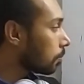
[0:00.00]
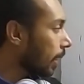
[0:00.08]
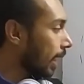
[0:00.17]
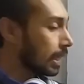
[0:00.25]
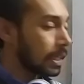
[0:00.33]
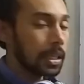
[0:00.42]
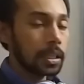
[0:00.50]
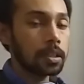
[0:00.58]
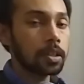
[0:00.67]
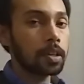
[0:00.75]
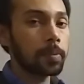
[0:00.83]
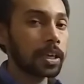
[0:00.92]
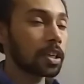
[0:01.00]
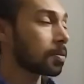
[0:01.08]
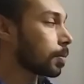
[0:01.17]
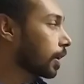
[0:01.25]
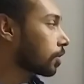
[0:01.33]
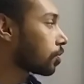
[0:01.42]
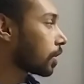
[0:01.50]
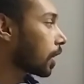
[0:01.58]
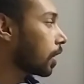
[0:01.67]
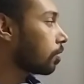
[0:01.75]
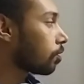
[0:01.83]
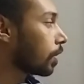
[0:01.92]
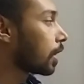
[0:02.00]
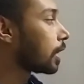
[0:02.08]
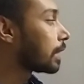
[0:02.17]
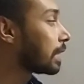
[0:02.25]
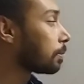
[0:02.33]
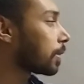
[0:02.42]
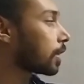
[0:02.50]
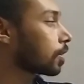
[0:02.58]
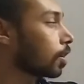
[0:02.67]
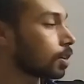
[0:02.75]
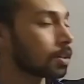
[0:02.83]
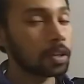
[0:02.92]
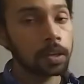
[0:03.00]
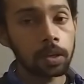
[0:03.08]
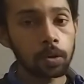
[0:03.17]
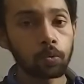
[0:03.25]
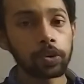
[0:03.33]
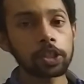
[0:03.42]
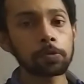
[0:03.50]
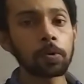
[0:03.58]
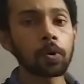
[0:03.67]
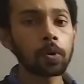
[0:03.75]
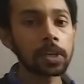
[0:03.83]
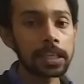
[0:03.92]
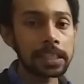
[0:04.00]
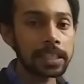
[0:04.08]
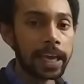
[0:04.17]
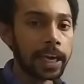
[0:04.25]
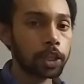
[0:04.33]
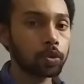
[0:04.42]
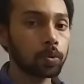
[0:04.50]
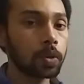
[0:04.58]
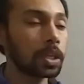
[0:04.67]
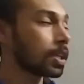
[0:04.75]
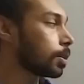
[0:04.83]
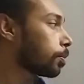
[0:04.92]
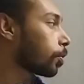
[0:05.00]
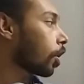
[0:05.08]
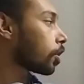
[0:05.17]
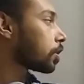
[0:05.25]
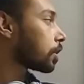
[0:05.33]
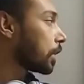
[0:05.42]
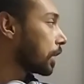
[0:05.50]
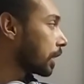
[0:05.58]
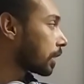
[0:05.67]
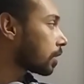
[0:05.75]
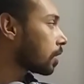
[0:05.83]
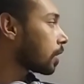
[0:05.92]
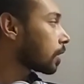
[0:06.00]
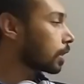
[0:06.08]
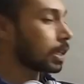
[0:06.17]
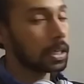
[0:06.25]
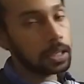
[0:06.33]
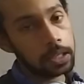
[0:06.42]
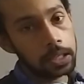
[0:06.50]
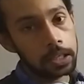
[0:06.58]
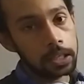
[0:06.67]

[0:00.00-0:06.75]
magnet or magnetic material will depend on which pole is actually brought near the